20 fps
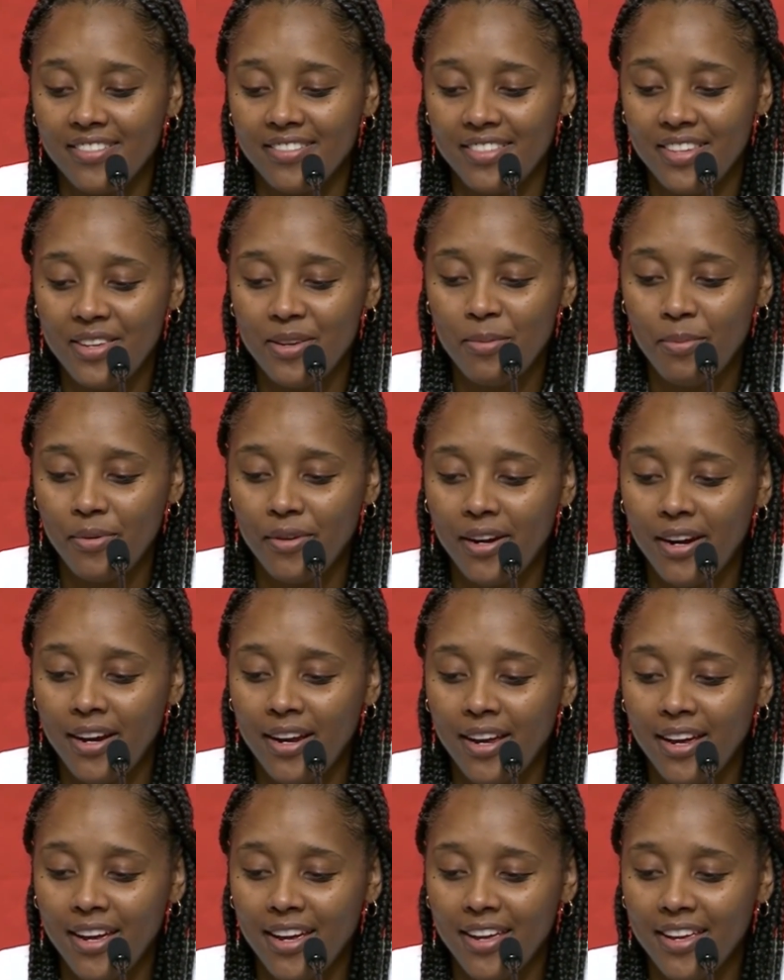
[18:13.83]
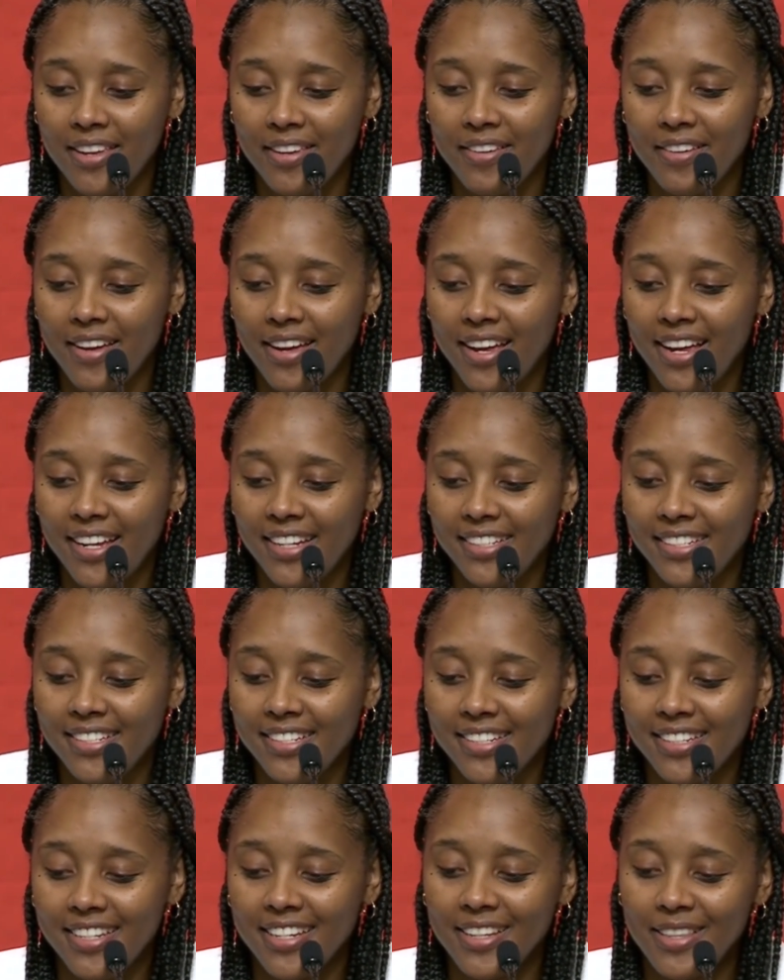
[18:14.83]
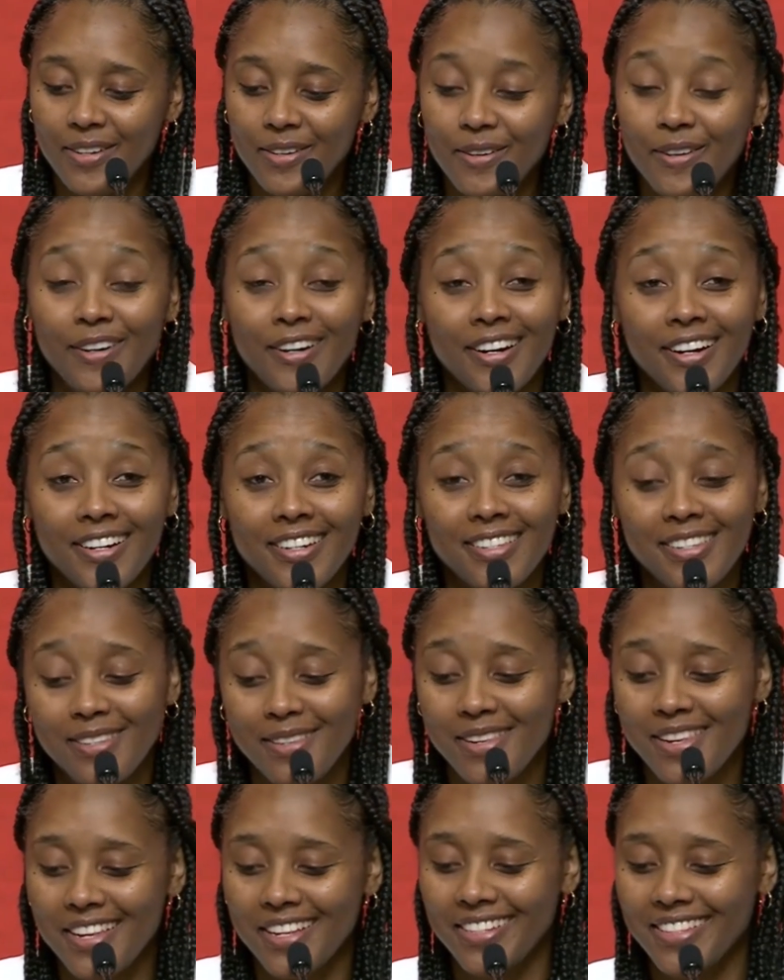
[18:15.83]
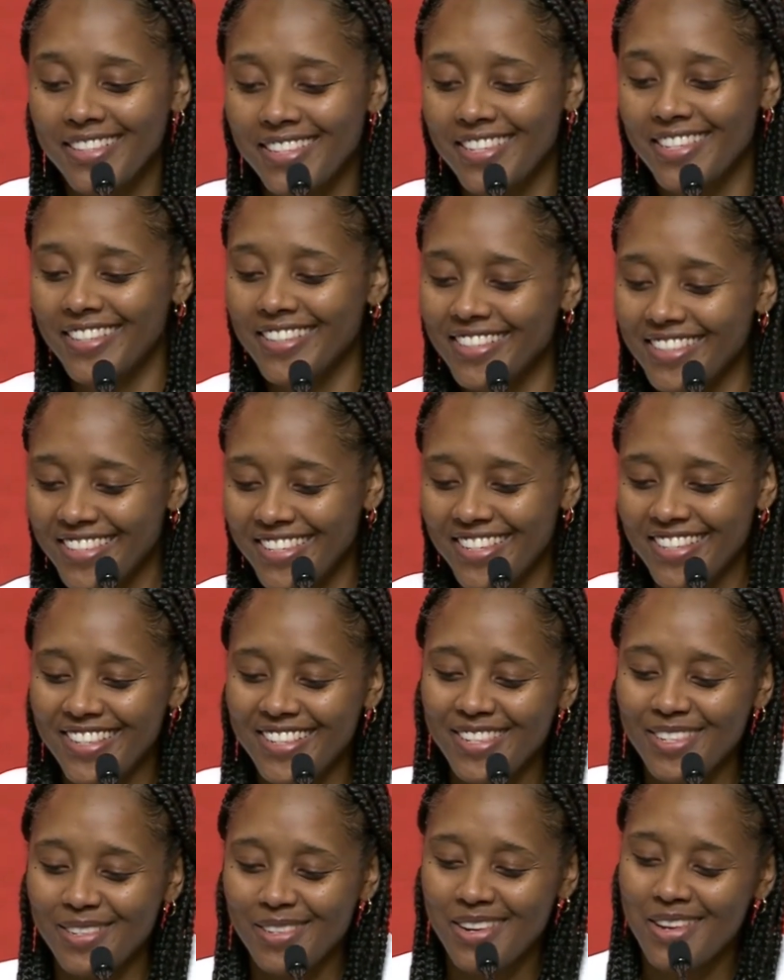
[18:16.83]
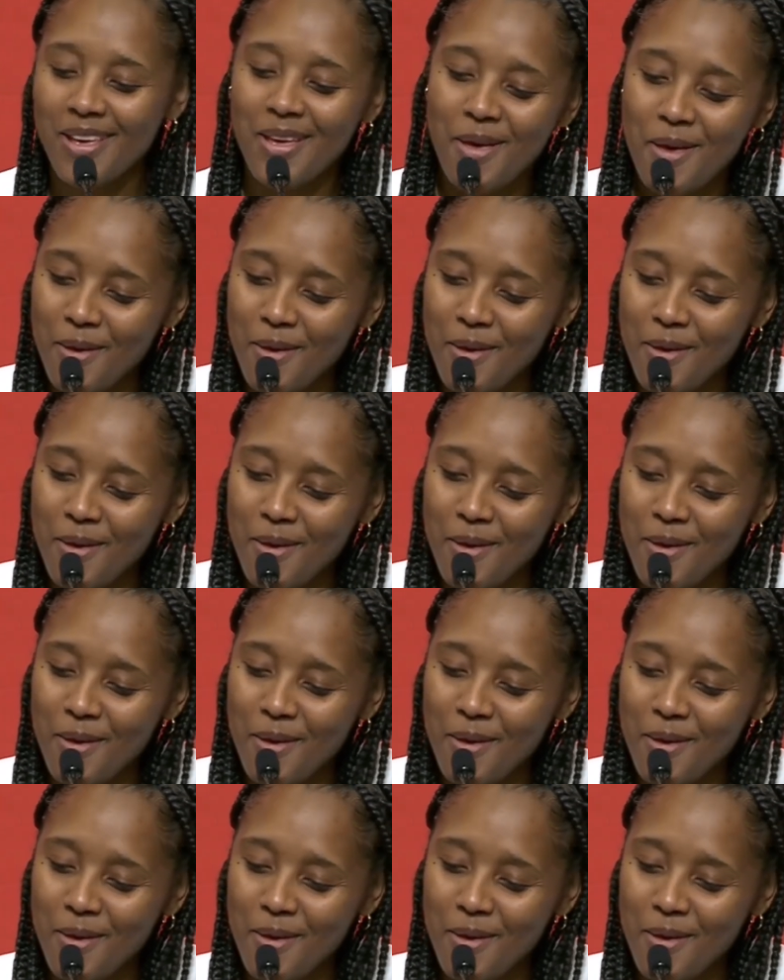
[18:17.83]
You pray, you ask the Lord to just